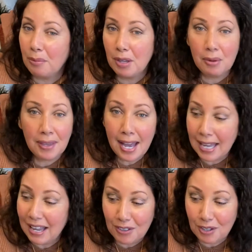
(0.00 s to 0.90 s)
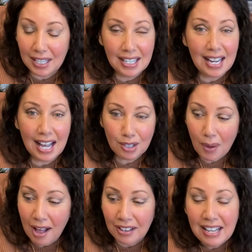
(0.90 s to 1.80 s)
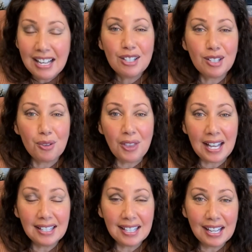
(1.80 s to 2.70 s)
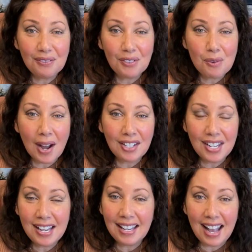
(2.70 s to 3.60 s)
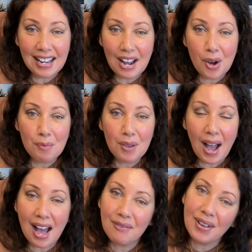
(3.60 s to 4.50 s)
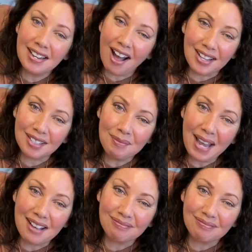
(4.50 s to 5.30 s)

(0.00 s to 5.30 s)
you with that if you need it as well. So thanks again for watching, and I hope you have an awesome day.